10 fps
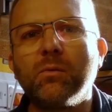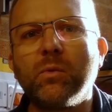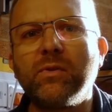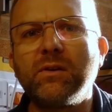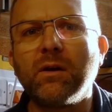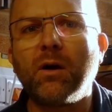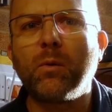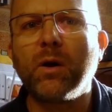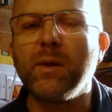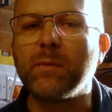with the
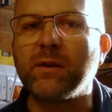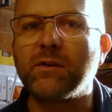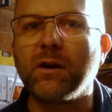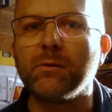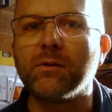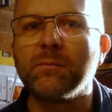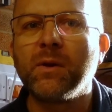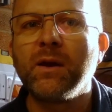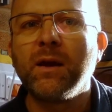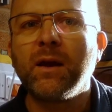DIYBMS code.
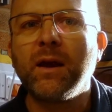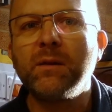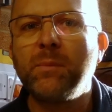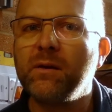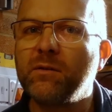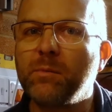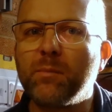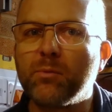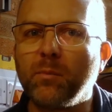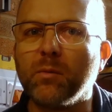It appears to be a
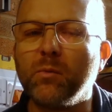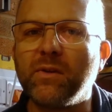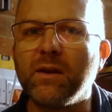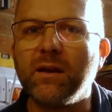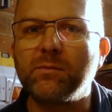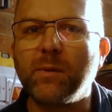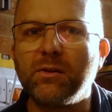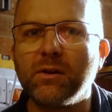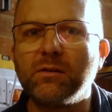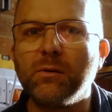problem with the
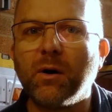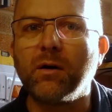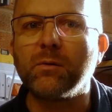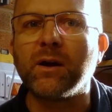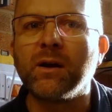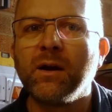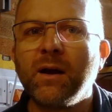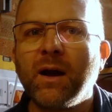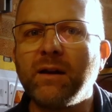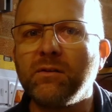ESP32 hardware
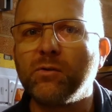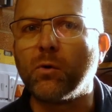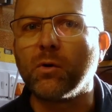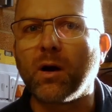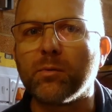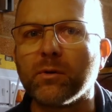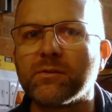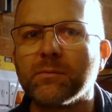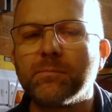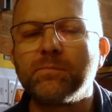and its core
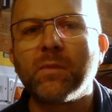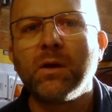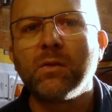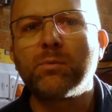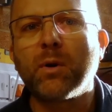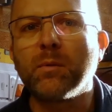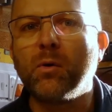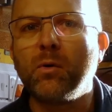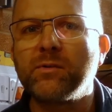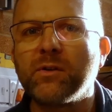libraries. The problem
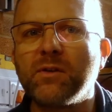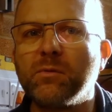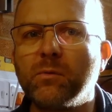also seems